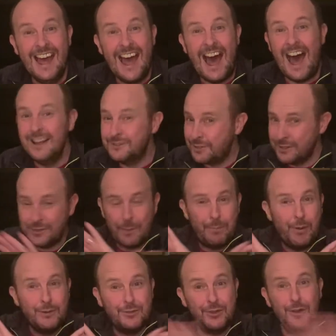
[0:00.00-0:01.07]
And just to
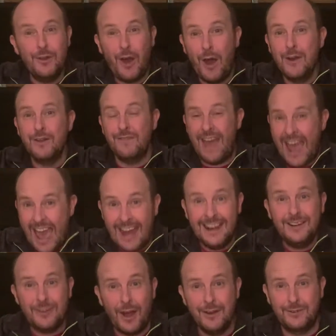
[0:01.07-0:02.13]
put you out of any
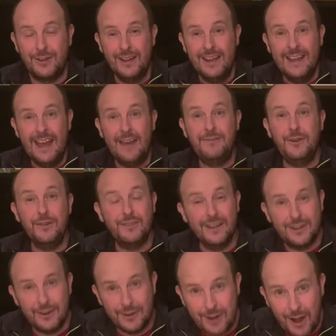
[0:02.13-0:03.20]
doubt, if you
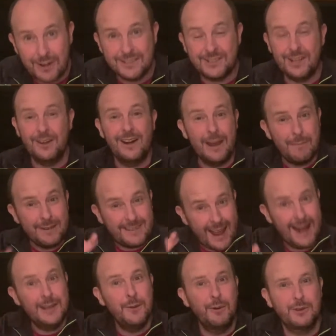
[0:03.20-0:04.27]
think you're not a sinner, let me
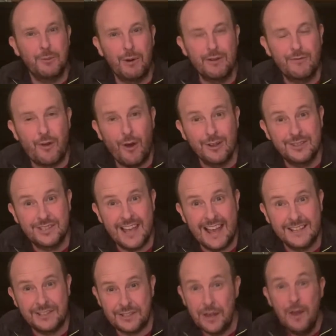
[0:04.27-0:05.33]
tell you what the Word of God
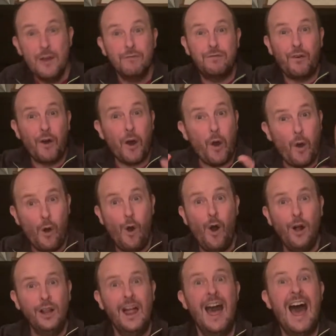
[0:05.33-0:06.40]
says. For
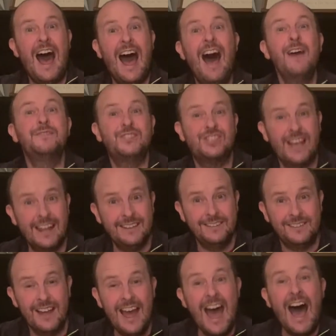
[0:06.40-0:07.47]
all have
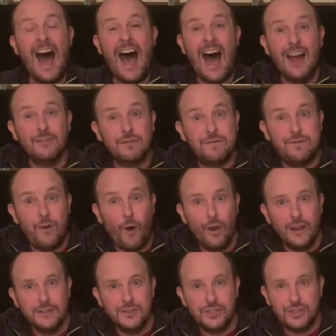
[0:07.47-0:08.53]
sinned and
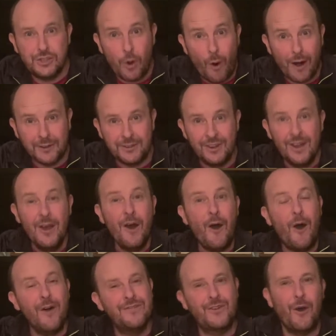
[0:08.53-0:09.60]
fallen short
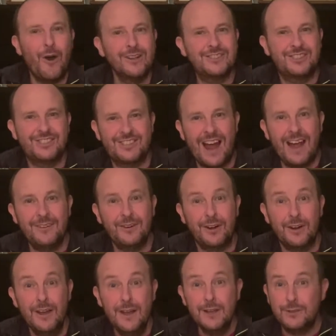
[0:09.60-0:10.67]
of God's
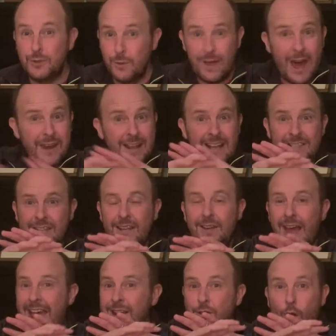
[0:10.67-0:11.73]
standard. So that is
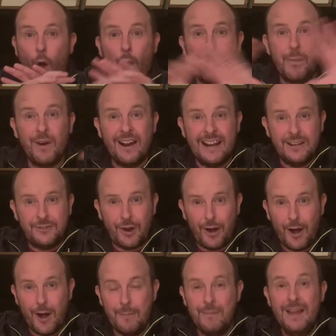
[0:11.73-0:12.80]
an incorporating
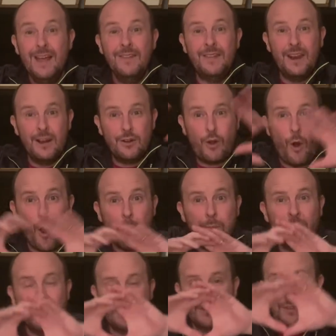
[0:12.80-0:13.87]
term that
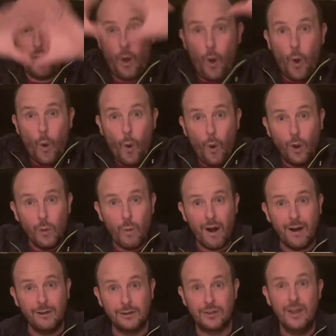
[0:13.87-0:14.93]
incorporates the whole
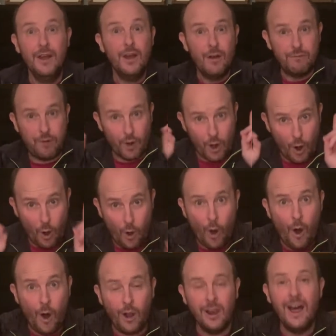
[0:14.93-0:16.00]
world. For
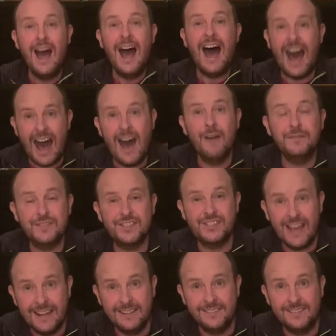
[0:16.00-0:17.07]
all have
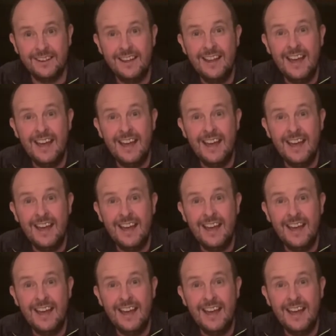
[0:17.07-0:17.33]
sinned